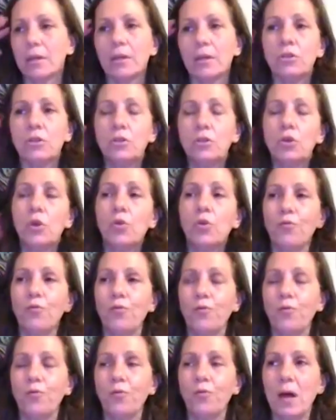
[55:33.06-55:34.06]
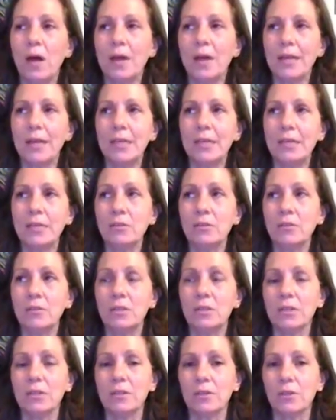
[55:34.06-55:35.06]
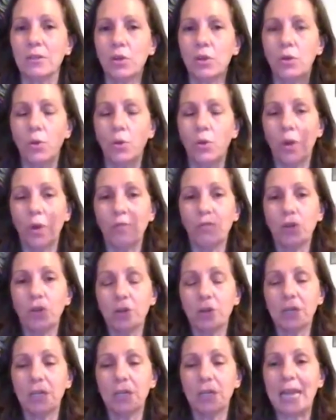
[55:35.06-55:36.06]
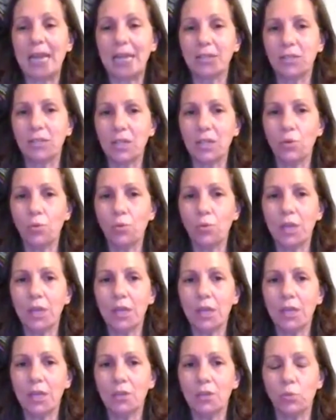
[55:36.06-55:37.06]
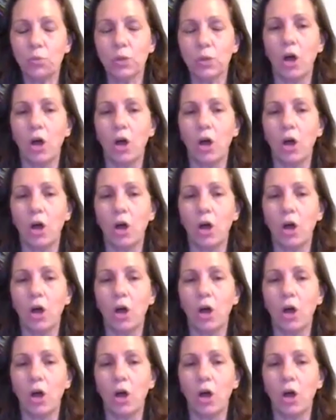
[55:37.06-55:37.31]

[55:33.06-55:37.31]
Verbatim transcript: You'll find whoever you're connecting with will